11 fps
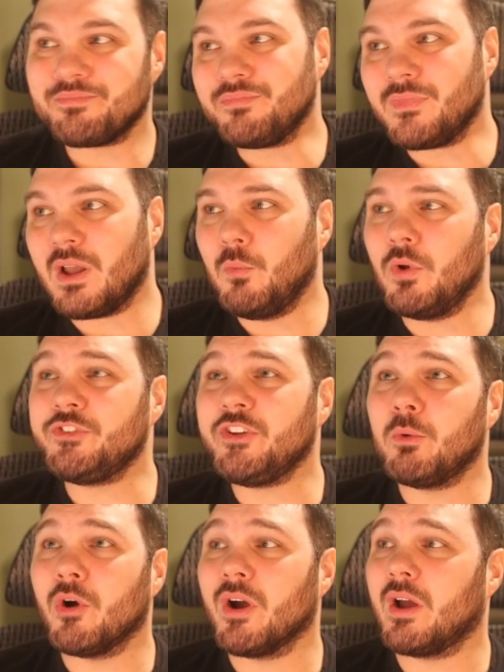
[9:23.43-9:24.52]
We'll see
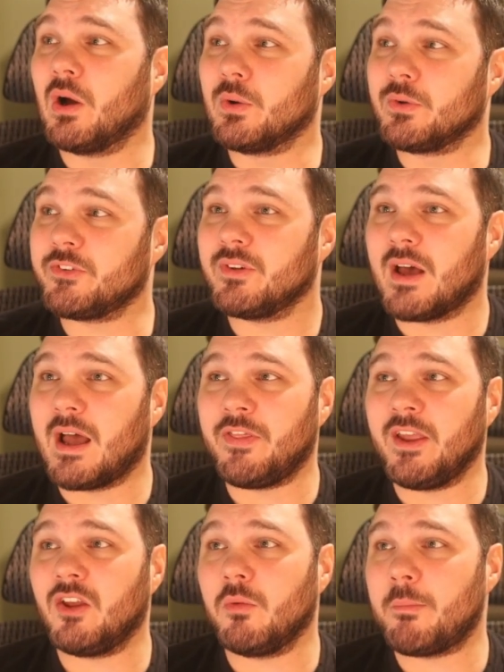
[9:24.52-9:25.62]
where it goes. I
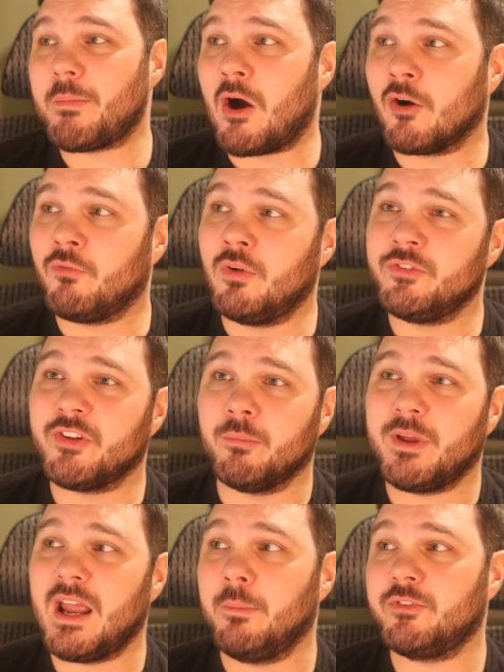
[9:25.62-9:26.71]
think it'll be powerful in some
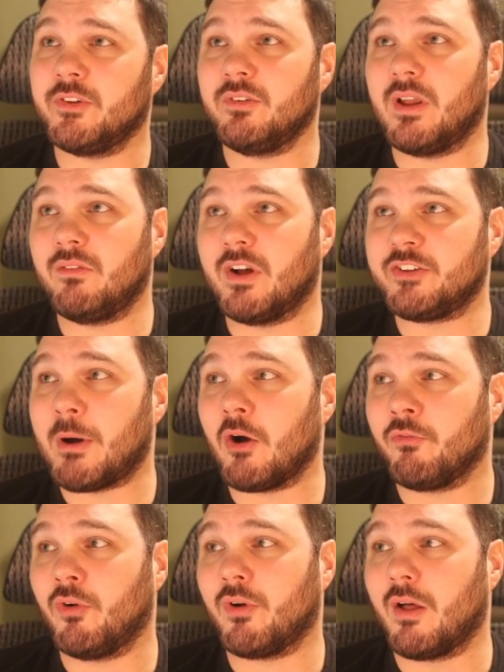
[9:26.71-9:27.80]
games and less
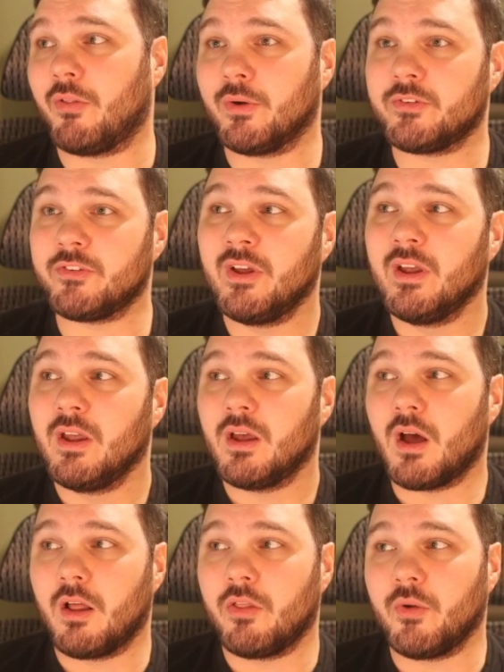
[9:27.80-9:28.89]
powerful in others.
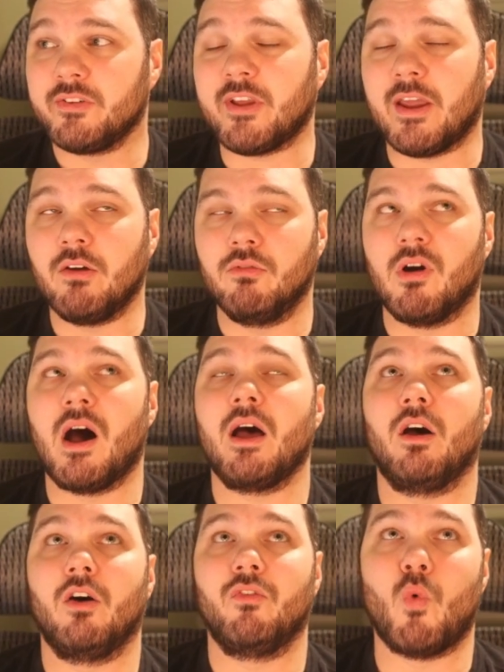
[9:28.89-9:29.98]
There is a lot
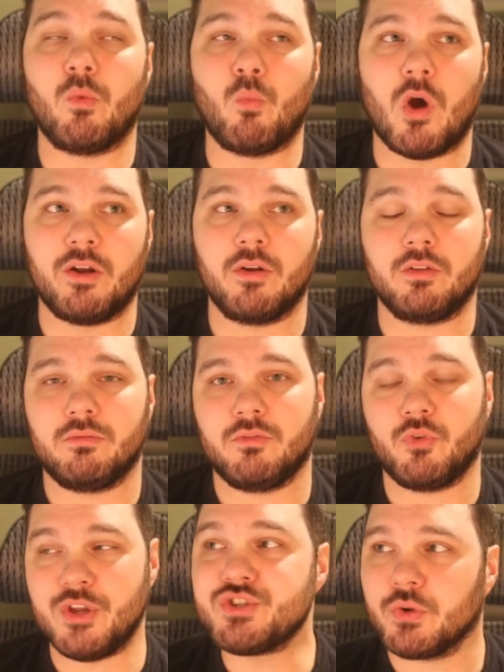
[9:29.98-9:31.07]
of 1/1
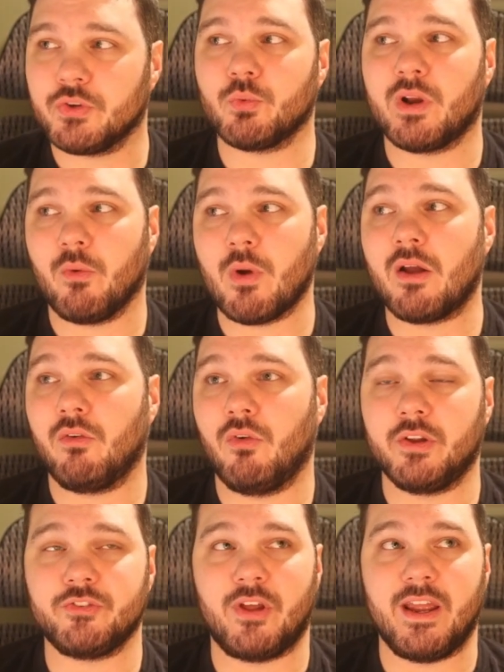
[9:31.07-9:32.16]
creatures running around, it
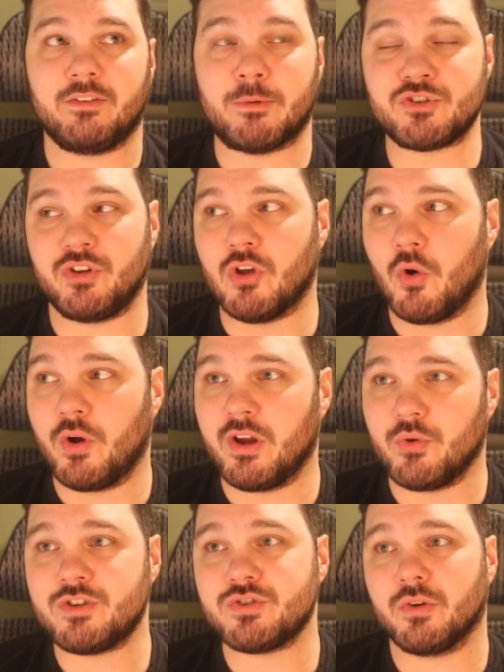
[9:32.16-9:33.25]
looks like, especially token
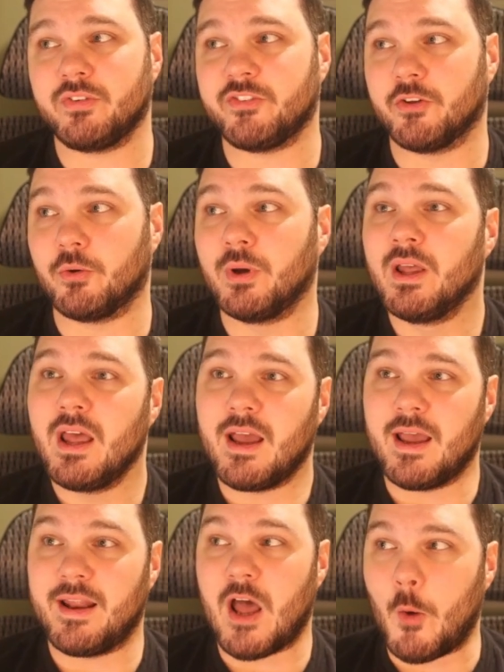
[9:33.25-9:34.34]
creatures, so it
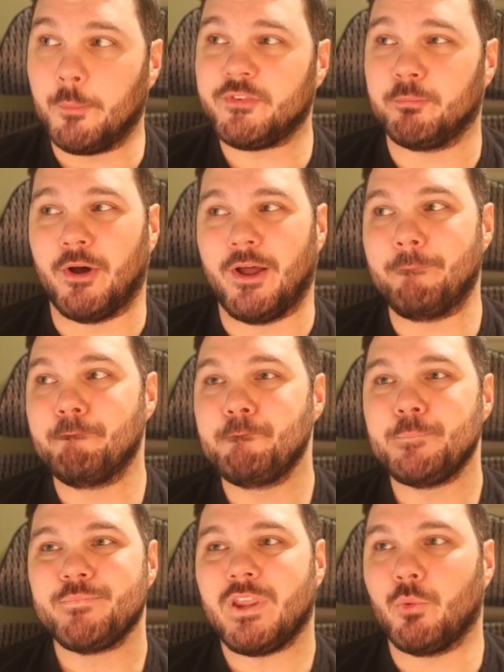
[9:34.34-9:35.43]
helps, but
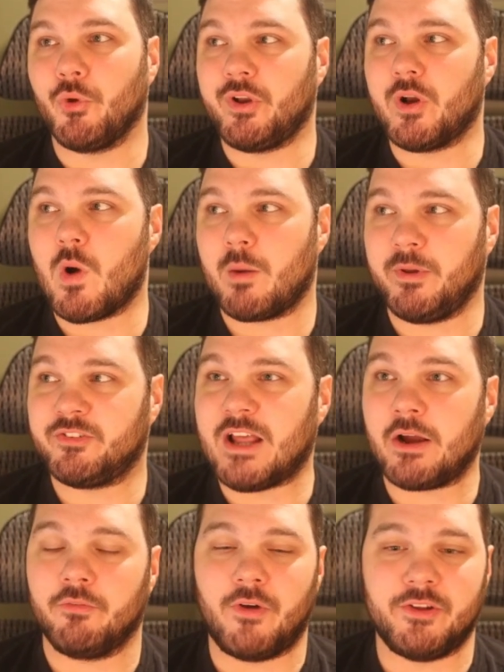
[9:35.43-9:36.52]
you really don't want to be
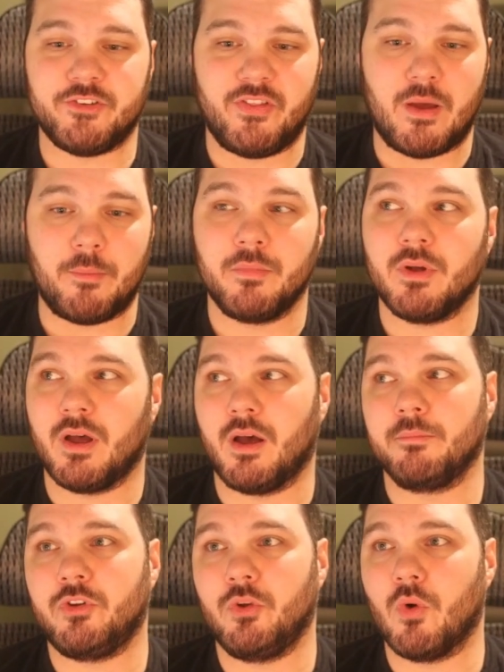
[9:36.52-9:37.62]
sacrificing them
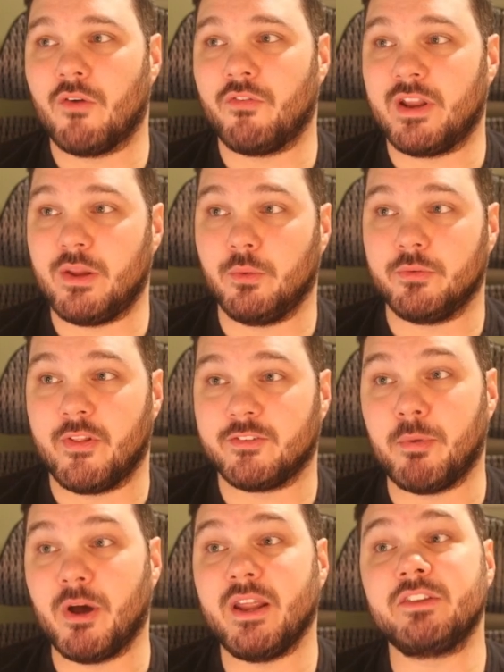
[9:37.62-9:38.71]
too often to use this.
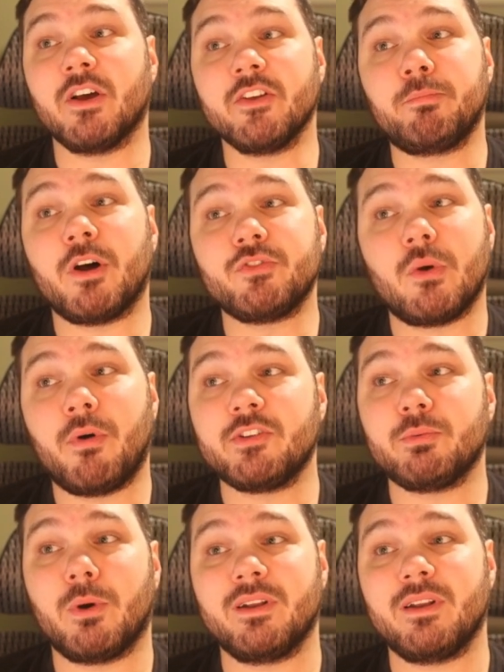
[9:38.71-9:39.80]
But it does
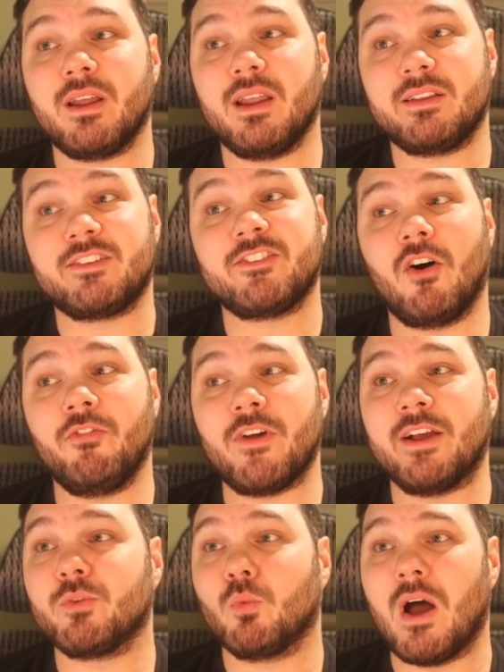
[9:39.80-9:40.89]
+1/+1 itself
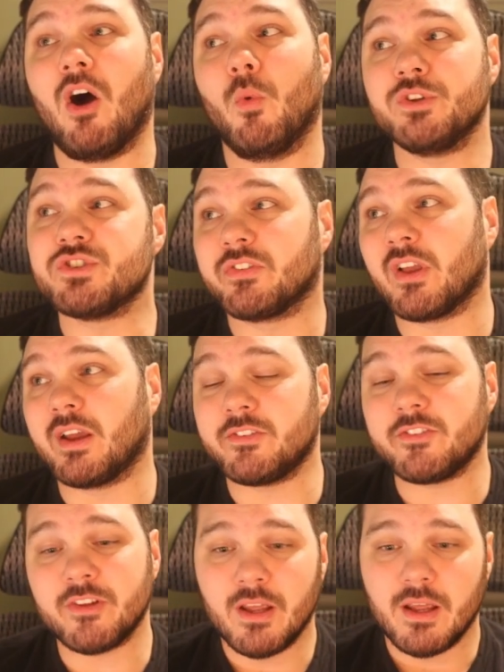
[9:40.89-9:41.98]
as well, which is
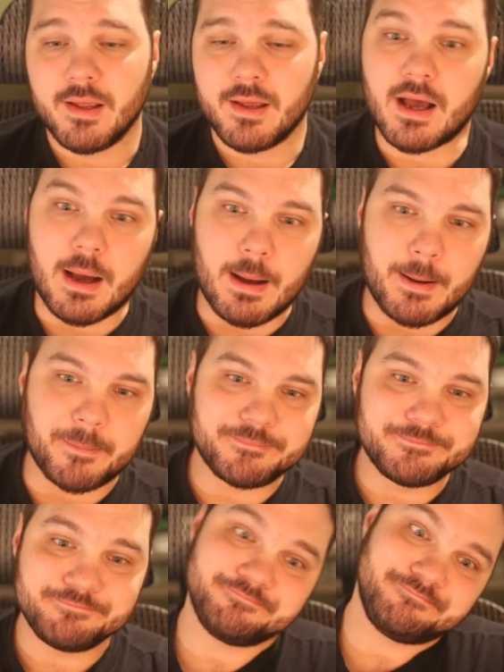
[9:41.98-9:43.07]
nice.
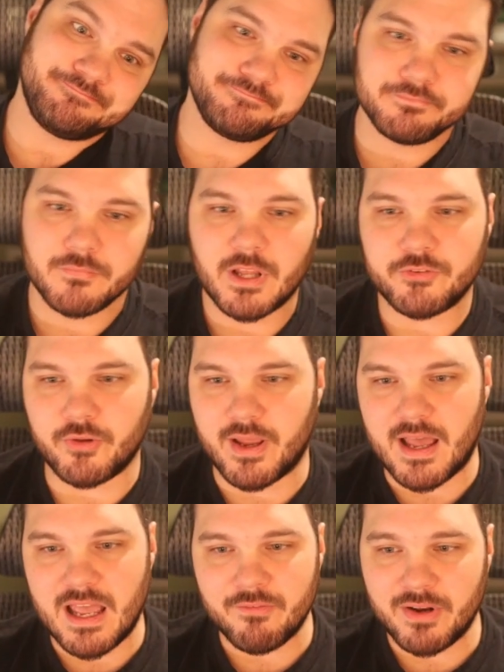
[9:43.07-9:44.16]
So yeah, I
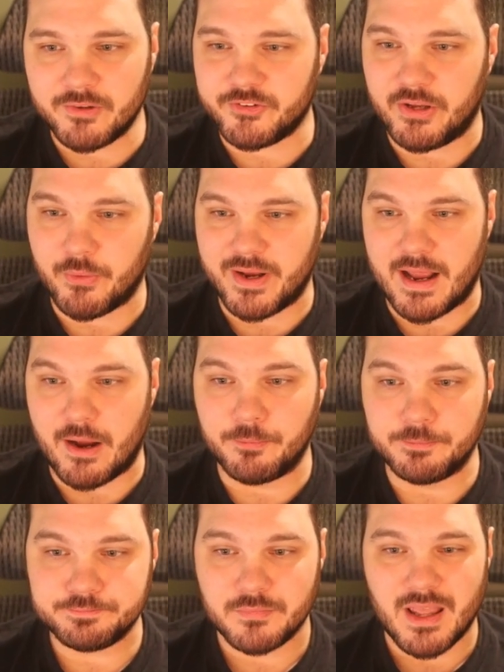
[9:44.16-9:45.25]
have it as C right now.
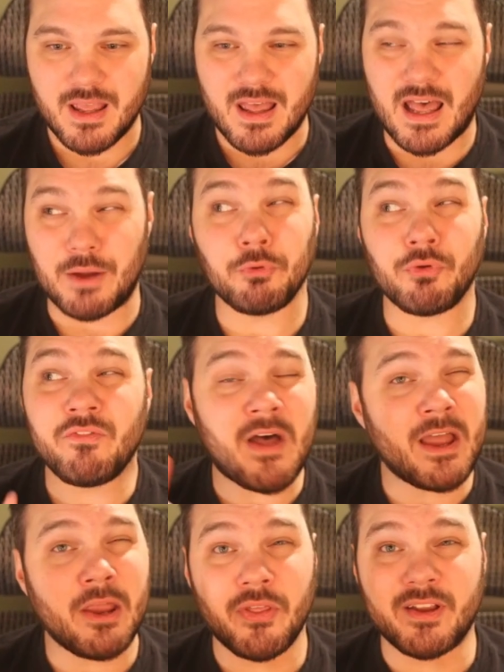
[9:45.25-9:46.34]
I really
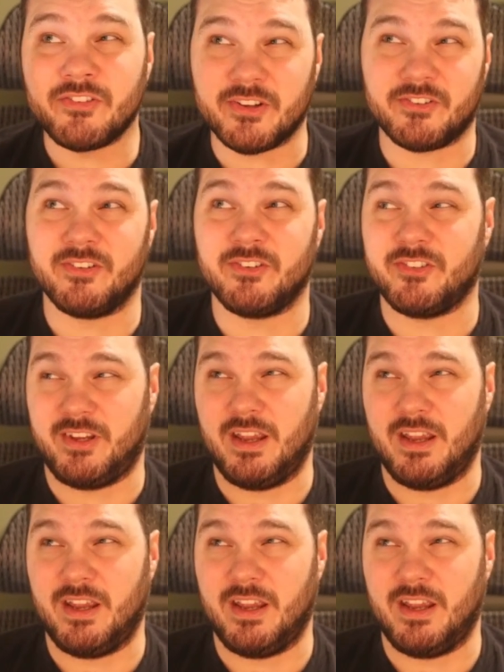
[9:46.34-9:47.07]
value the consistency.